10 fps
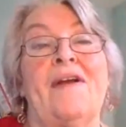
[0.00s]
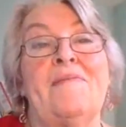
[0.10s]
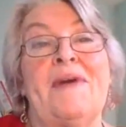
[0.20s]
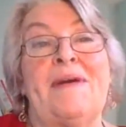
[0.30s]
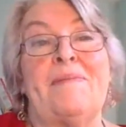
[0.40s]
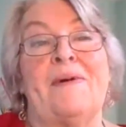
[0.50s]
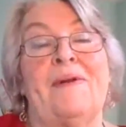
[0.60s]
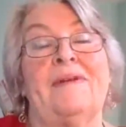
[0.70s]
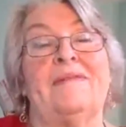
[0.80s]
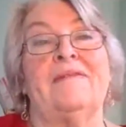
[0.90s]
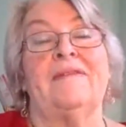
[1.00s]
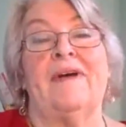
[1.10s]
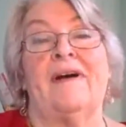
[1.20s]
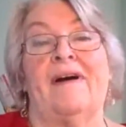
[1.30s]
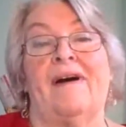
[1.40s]
of people
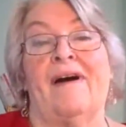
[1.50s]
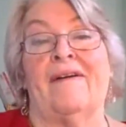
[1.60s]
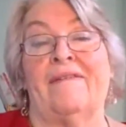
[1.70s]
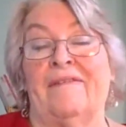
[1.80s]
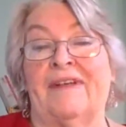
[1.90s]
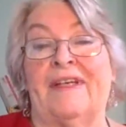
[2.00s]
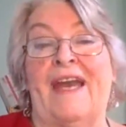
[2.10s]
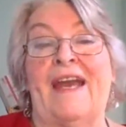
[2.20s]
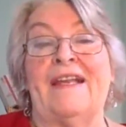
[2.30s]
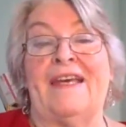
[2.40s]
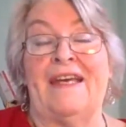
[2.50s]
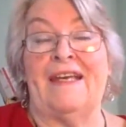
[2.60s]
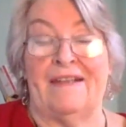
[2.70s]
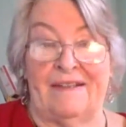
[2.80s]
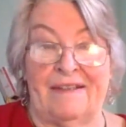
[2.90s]
can't
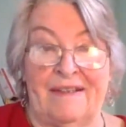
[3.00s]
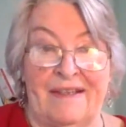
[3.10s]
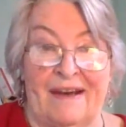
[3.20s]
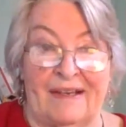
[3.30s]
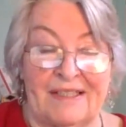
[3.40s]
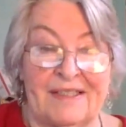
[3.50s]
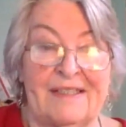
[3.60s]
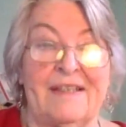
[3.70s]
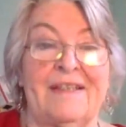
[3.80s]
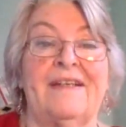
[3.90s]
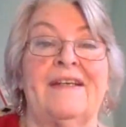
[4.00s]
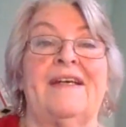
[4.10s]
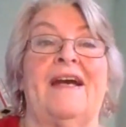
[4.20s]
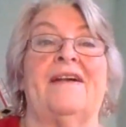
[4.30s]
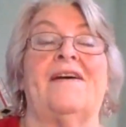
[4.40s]
eat nuts.
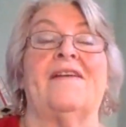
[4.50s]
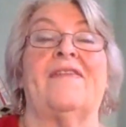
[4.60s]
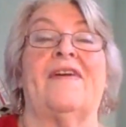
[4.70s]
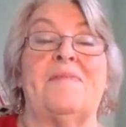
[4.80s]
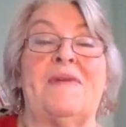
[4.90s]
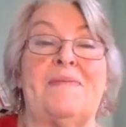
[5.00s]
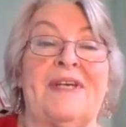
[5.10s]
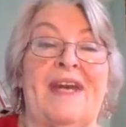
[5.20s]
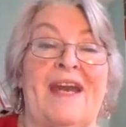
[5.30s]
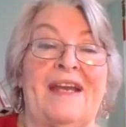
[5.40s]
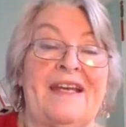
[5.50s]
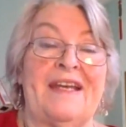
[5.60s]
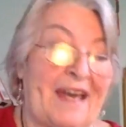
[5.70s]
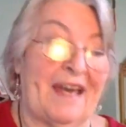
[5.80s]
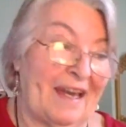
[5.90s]
A lot of other people can't eat
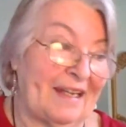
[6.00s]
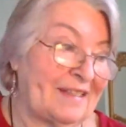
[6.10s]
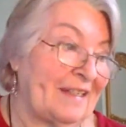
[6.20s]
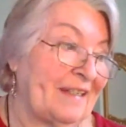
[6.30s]
eggs.